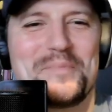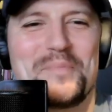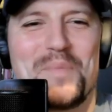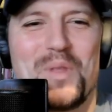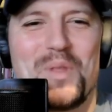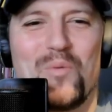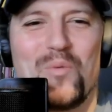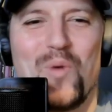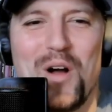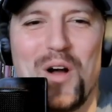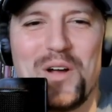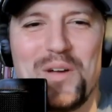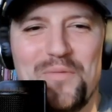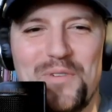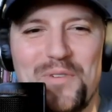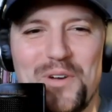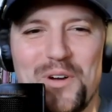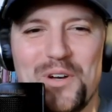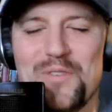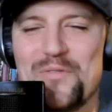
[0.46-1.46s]
Welcome, Feel
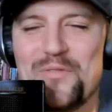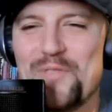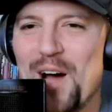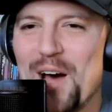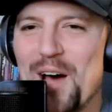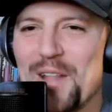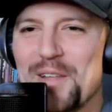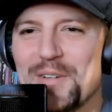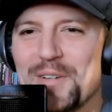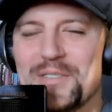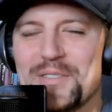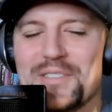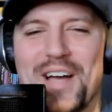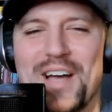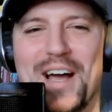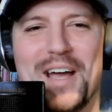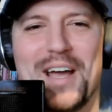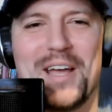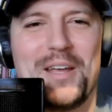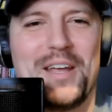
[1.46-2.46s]
Good Fathers.
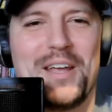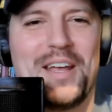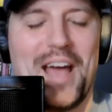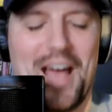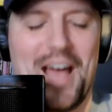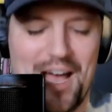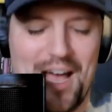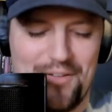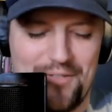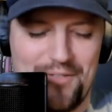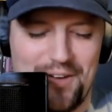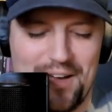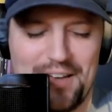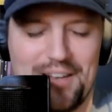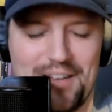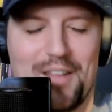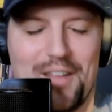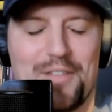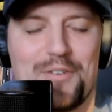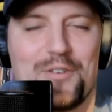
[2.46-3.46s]
I have
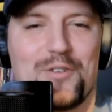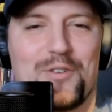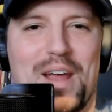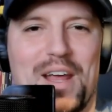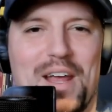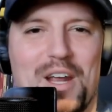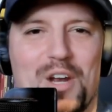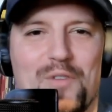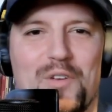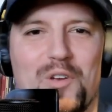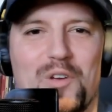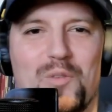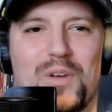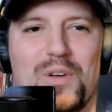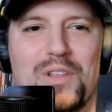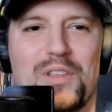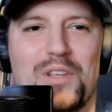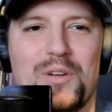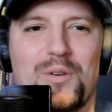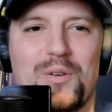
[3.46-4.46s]
another great interview with
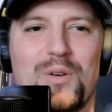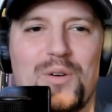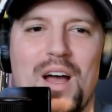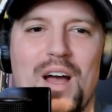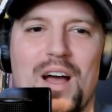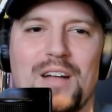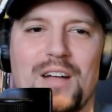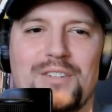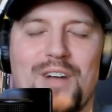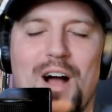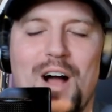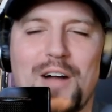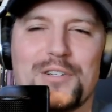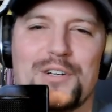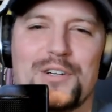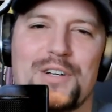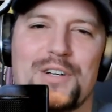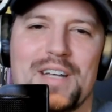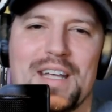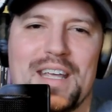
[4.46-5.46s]
you. Dr.
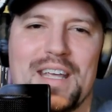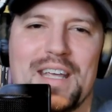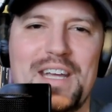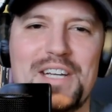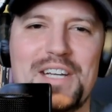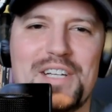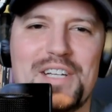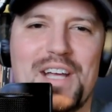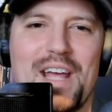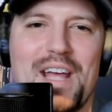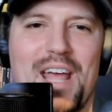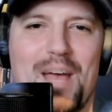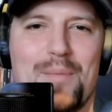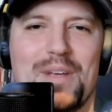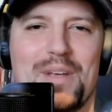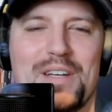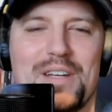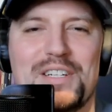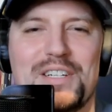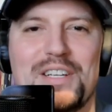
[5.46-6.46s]
Nekeshia Hammond,
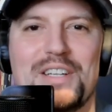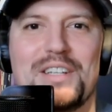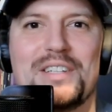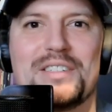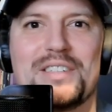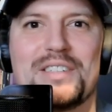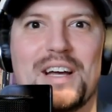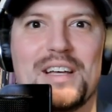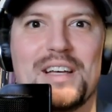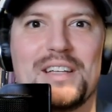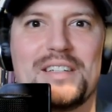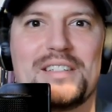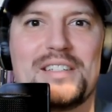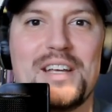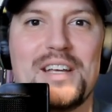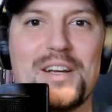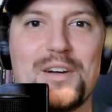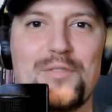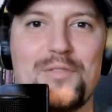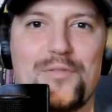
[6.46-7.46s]
she's a
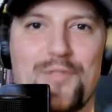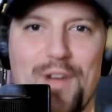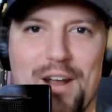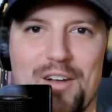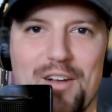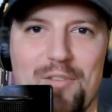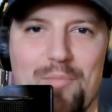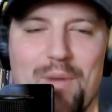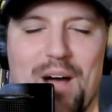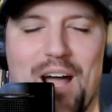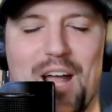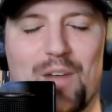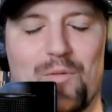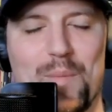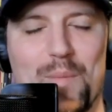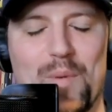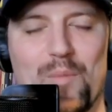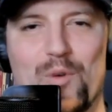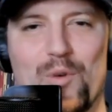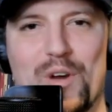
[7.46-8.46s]
dear friend of mine. We've
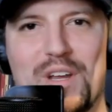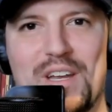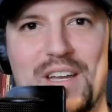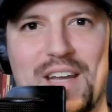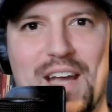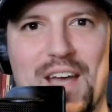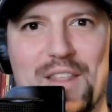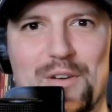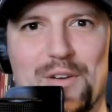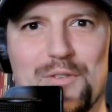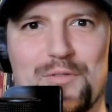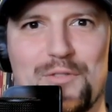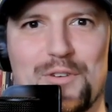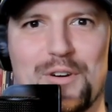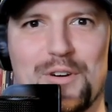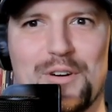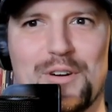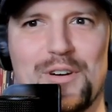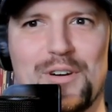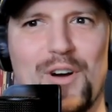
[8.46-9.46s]
been working together
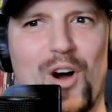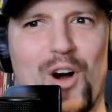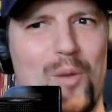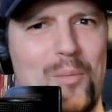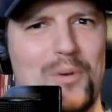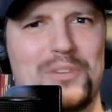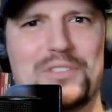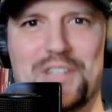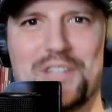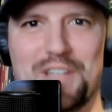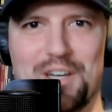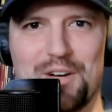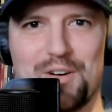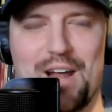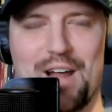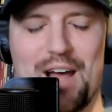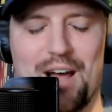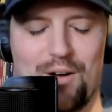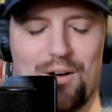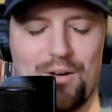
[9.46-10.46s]
for almost a year
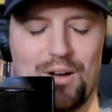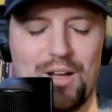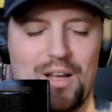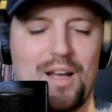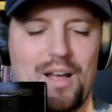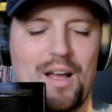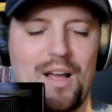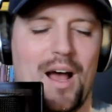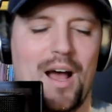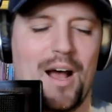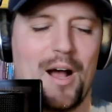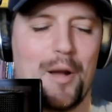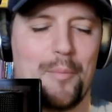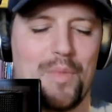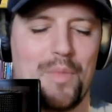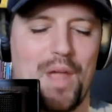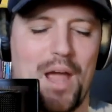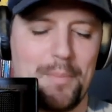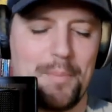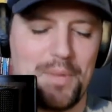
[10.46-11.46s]
now. Um,
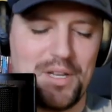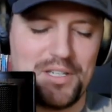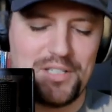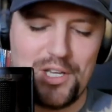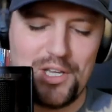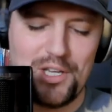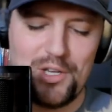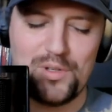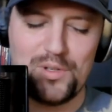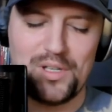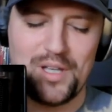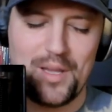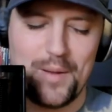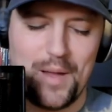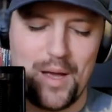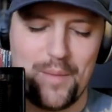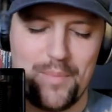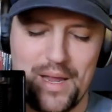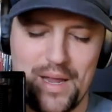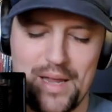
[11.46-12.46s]
I'm continually
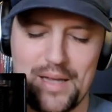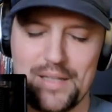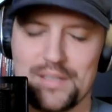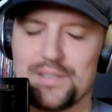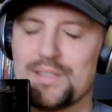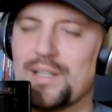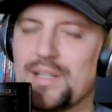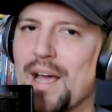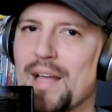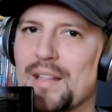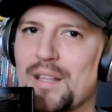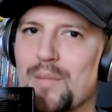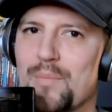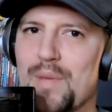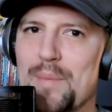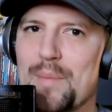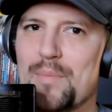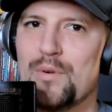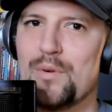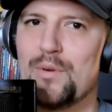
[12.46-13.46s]
amazed at the
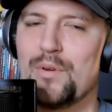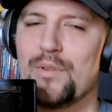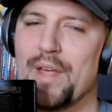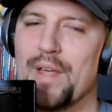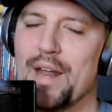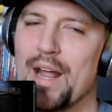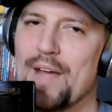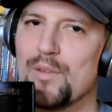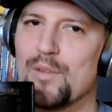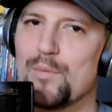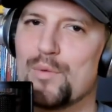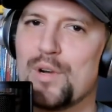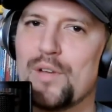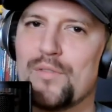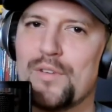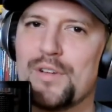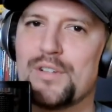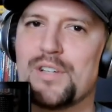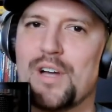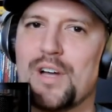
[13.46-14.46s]
people that I have the
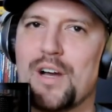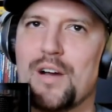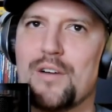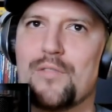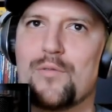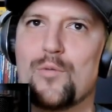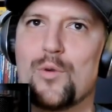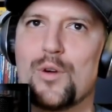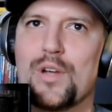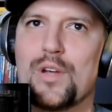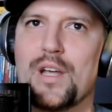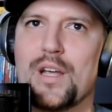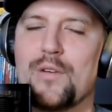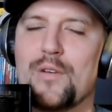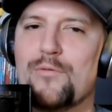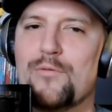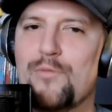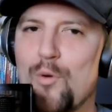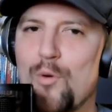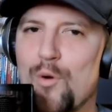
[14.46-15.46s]
privilege of working
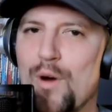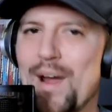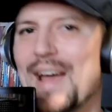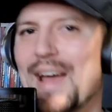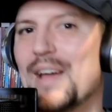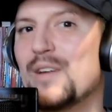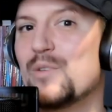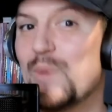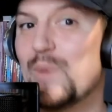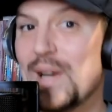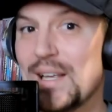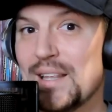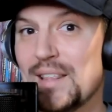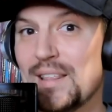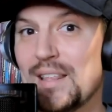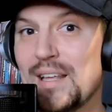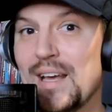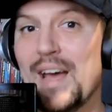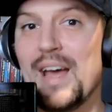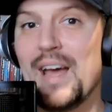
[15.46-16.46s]
for and with,
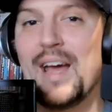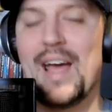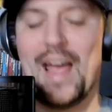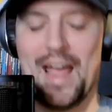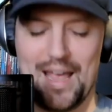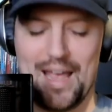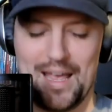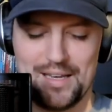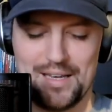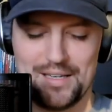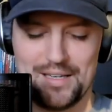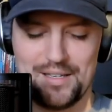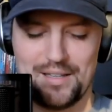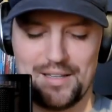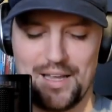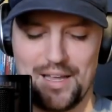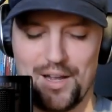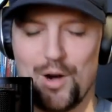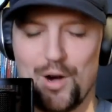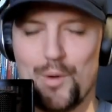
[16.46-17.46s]
and they
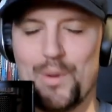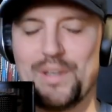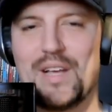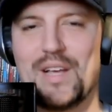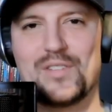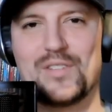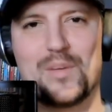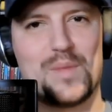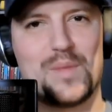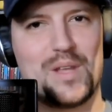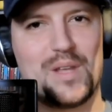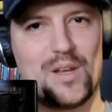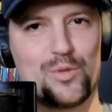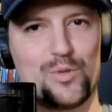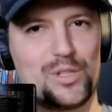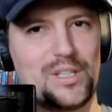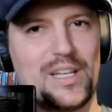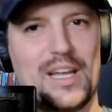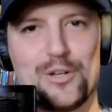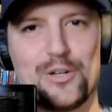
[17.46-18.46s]
always have something really
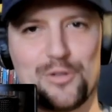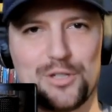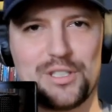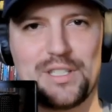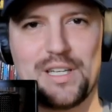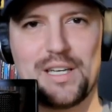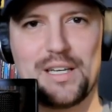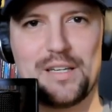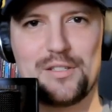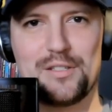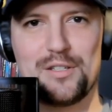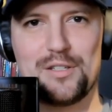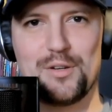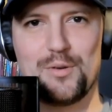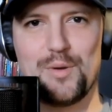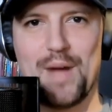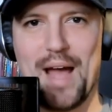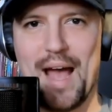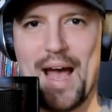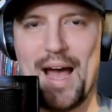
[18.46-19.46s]
interesting to
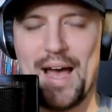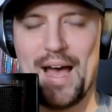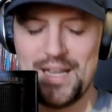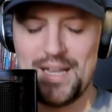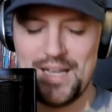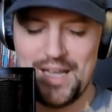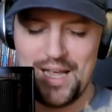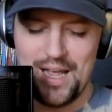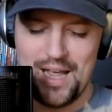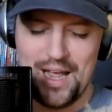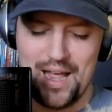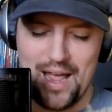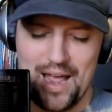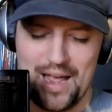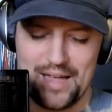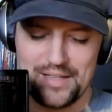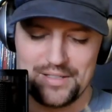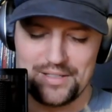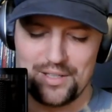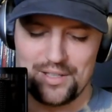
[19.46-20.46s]
add. And
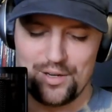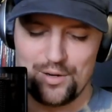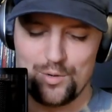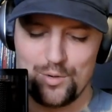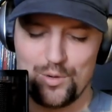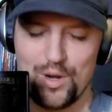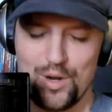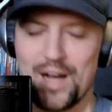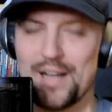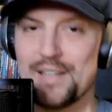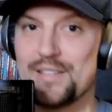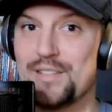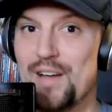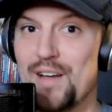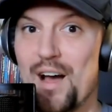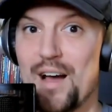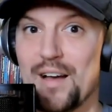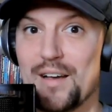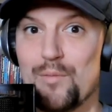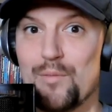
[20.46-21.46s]
so, uh,
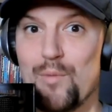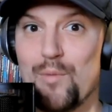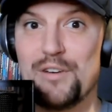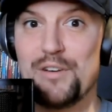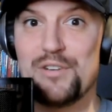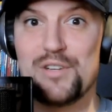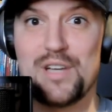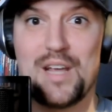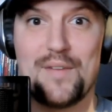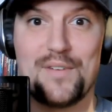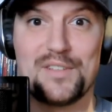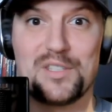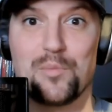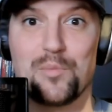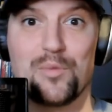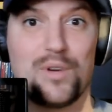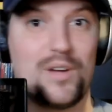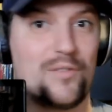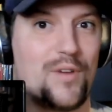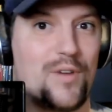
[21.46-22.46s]
Doc, why don't you give us a
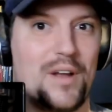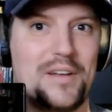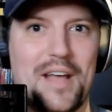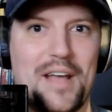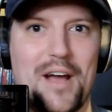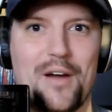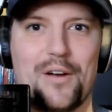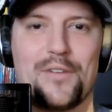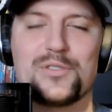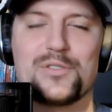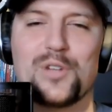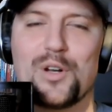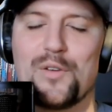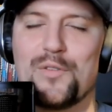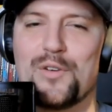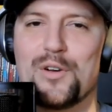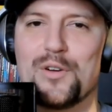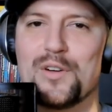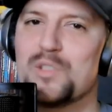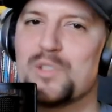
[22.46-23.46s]
brief rundown of sort of your
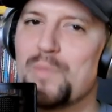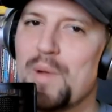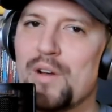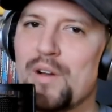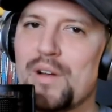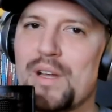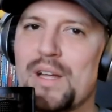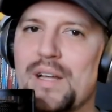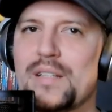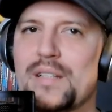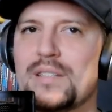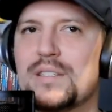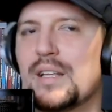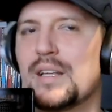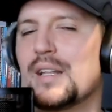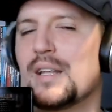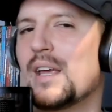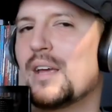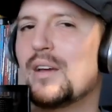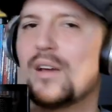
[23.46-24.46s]
experience and
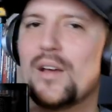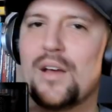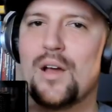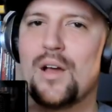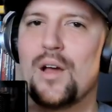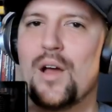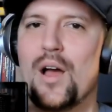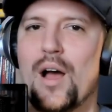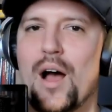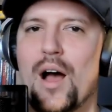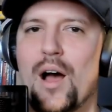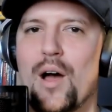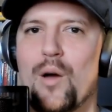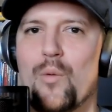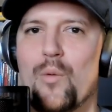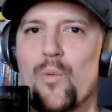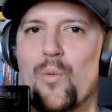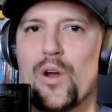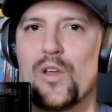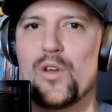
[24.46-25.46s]
like uh, where
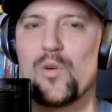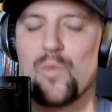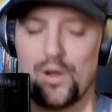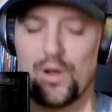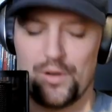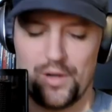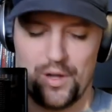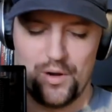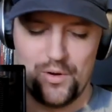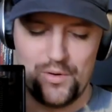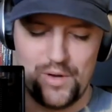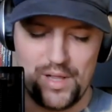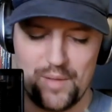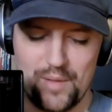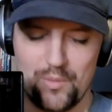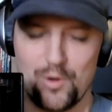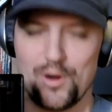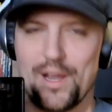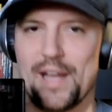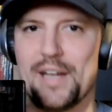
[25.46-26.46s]
you're well known, and then we'll
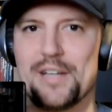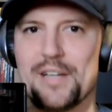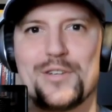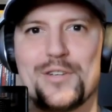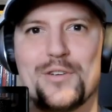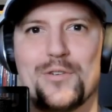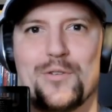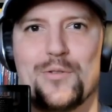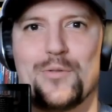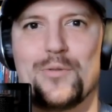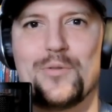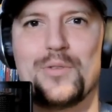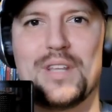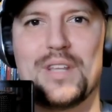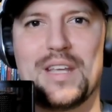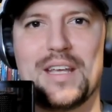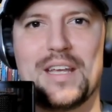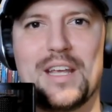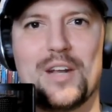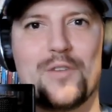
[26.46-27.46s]
get into the
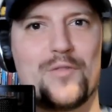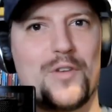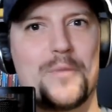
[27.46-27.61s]
interview.